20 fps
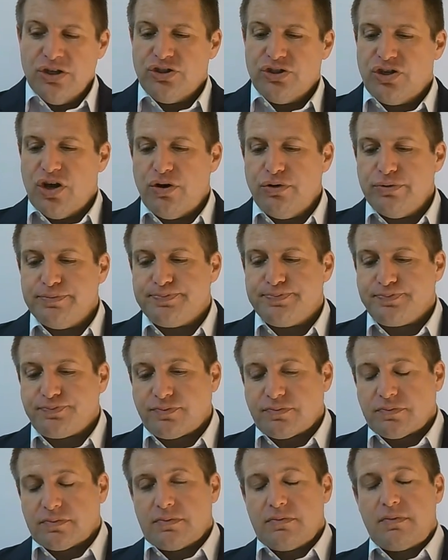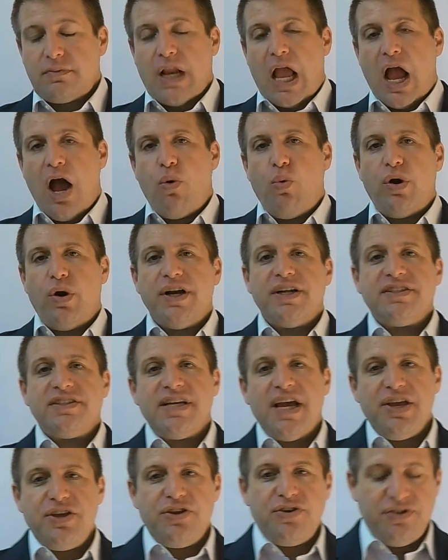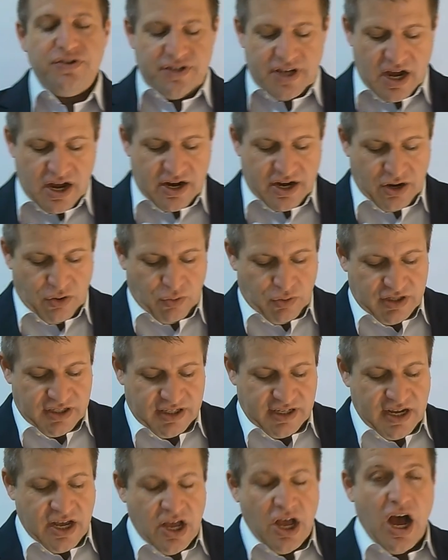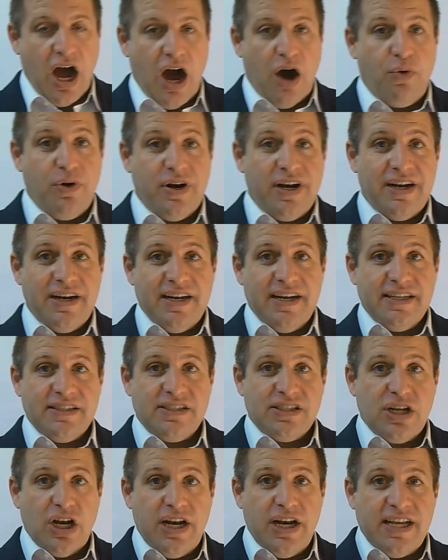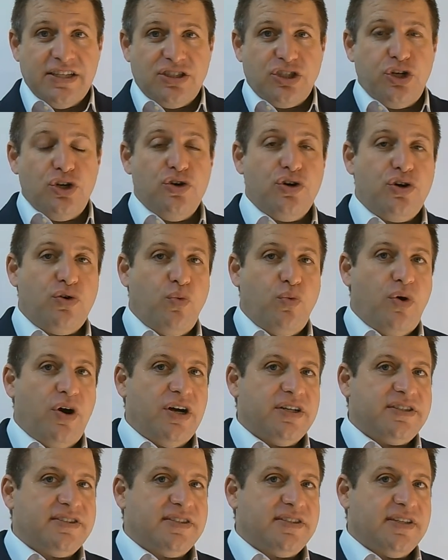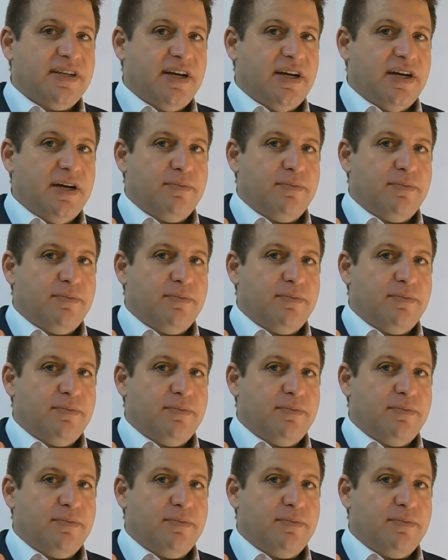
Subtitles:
So I want to take you down, and let's look what